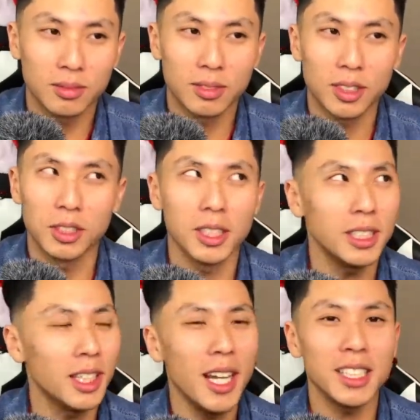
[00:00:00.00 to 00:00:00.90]
Dude,
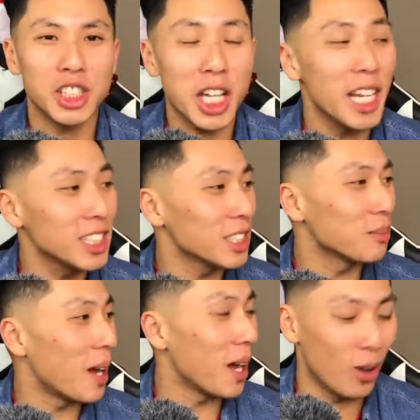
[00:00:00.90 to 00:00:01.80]
this like changes
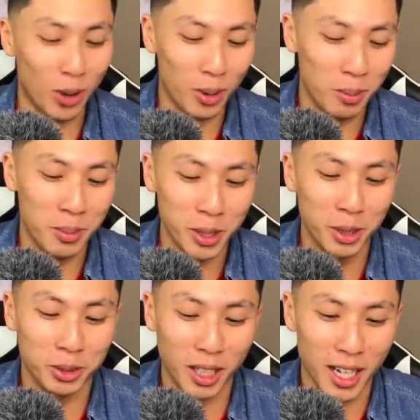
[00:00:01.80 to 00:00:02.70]
my whole
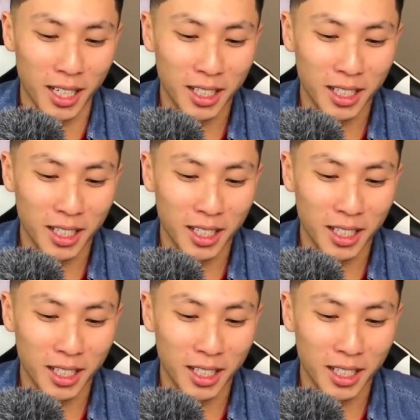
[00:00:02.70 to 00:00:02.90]
mood. Like...